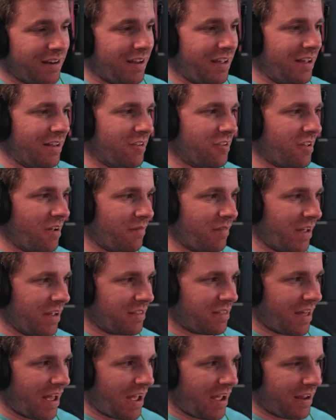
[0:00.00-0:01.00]
and stuff
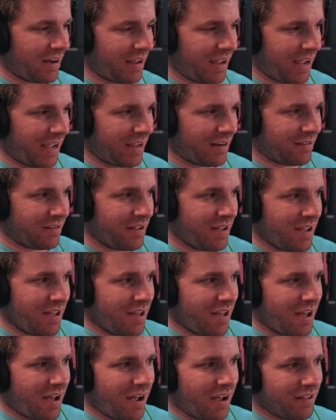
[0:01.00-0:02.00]
like that. And
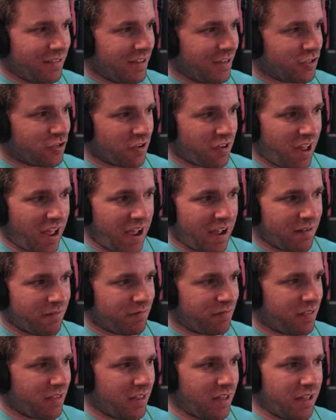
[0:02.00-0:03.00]
they just
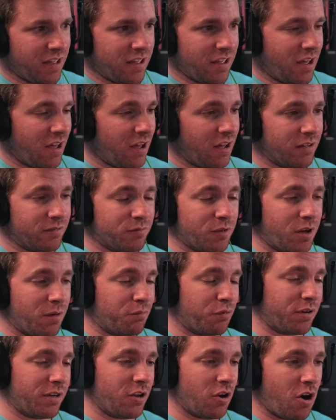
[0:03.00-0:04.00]
have a
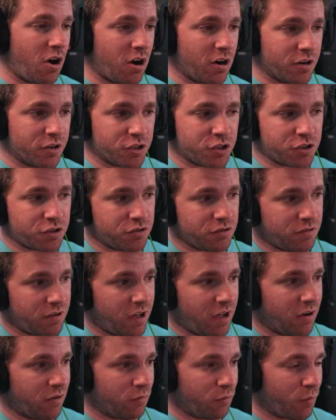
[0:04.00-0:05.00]
pretty harsh
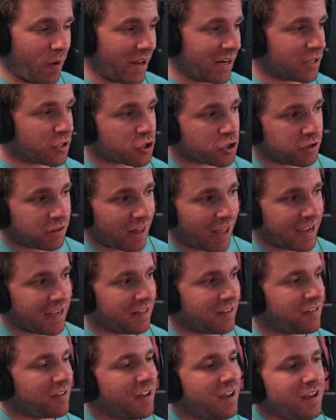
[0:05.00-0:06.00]
reddish
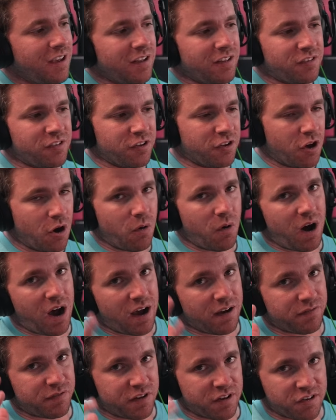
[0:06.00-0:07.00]
light to go
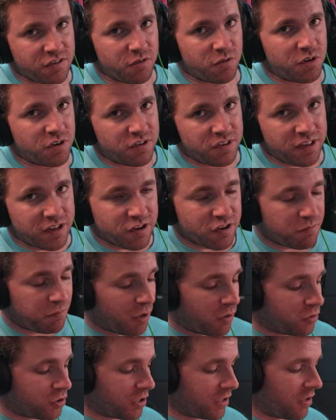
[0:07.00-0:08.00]
off as soon as the
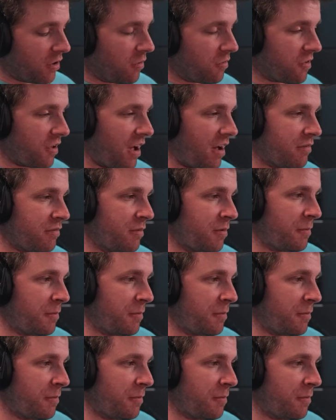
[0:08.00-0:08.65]
explosion goes off.